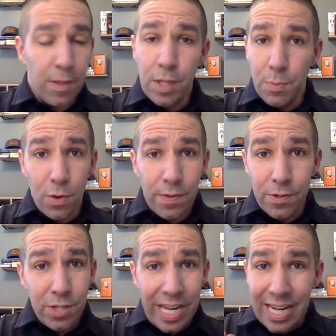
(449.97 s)
The more of
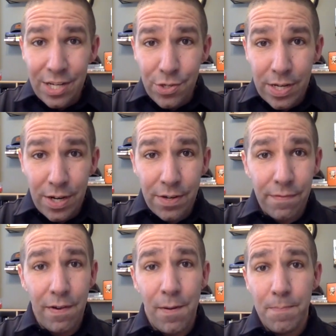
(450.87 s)
those dings you get on your
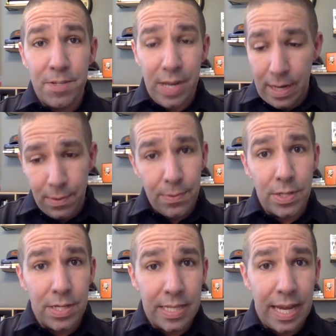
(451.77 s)
phone saying, well, I want to
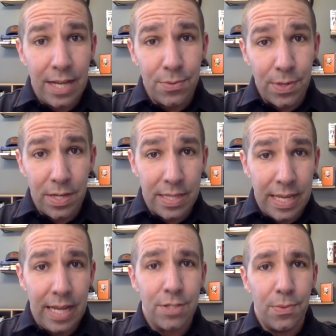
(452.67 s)
look at the house, I want to look at the
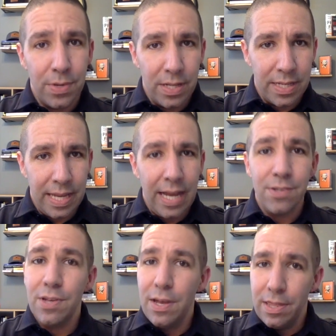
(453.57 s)
house, I want to look at the
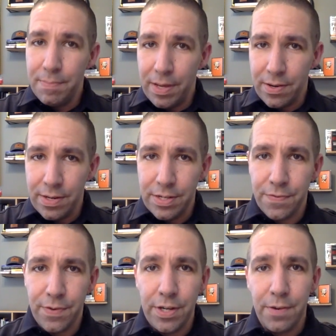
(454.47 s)
house, the better it is
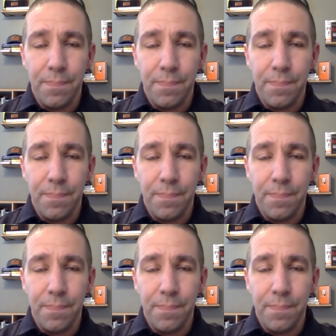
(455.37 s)
for you.